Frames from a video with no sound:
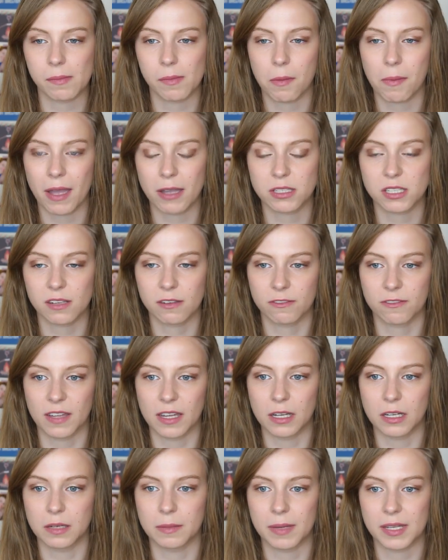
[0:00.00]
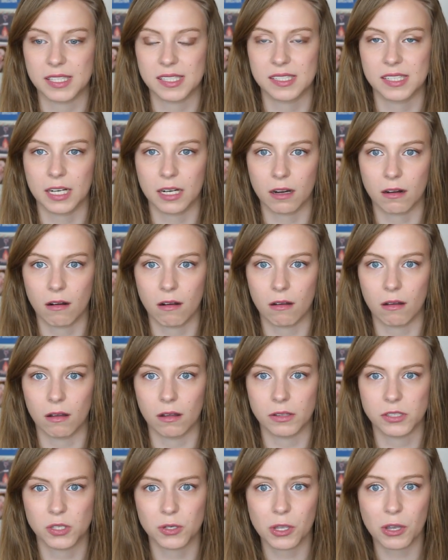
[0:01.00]
I'm about to film a sticker
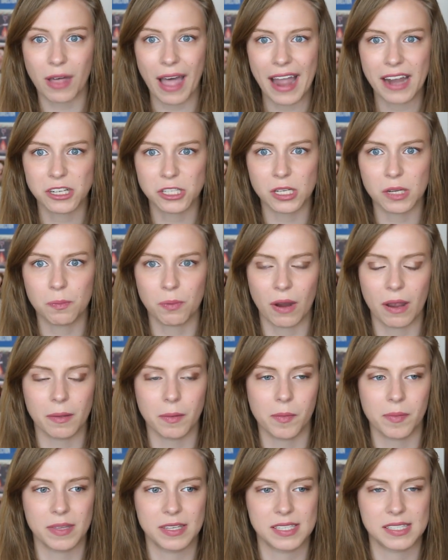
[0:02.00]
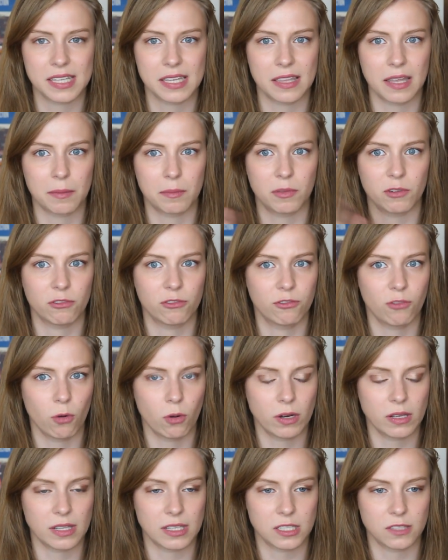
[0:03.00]
haul, so you'll actually probably see them
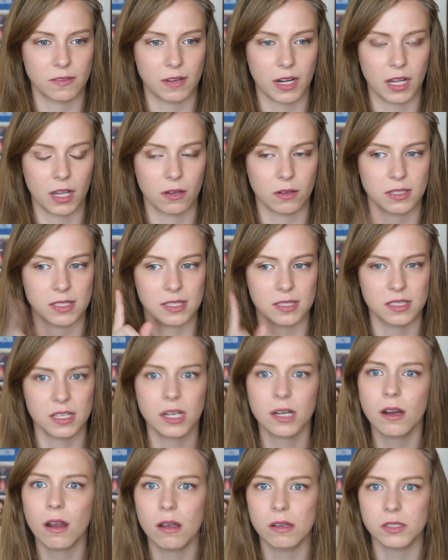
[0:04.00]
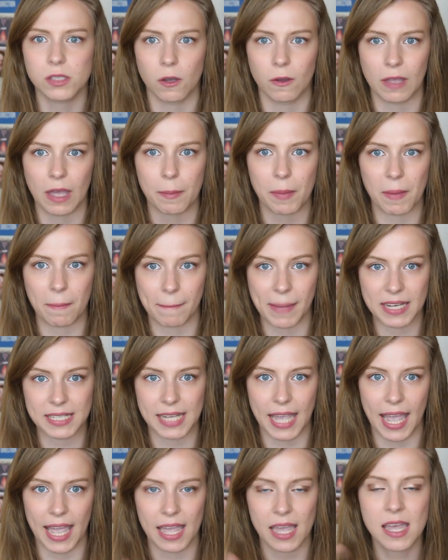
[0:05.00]
before this video because the sticker haul is going up on
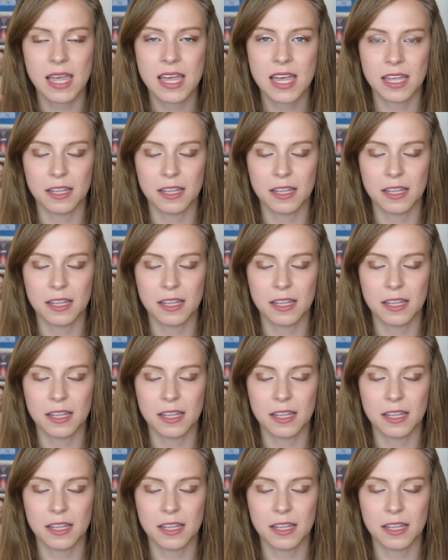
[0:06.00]
Monday.